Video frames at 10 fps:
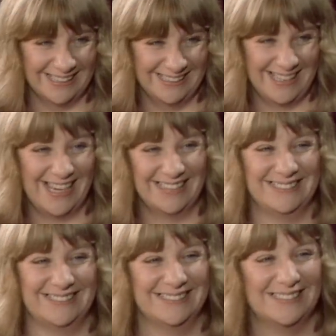
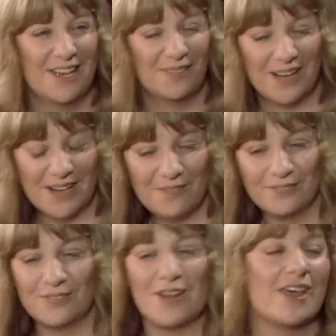Yes. Yeah, but I haven't
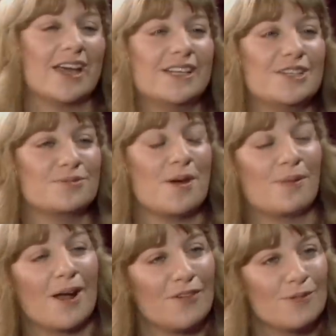read that in a newspaper.
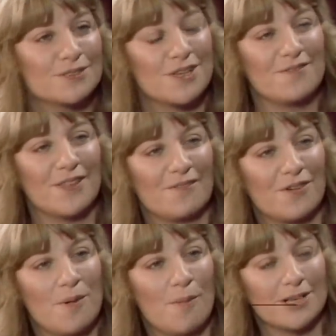I've observed that
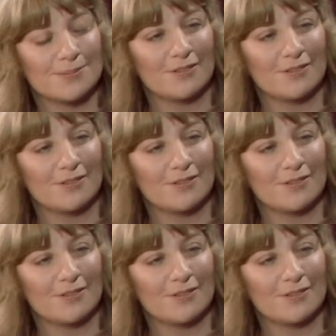from amongst my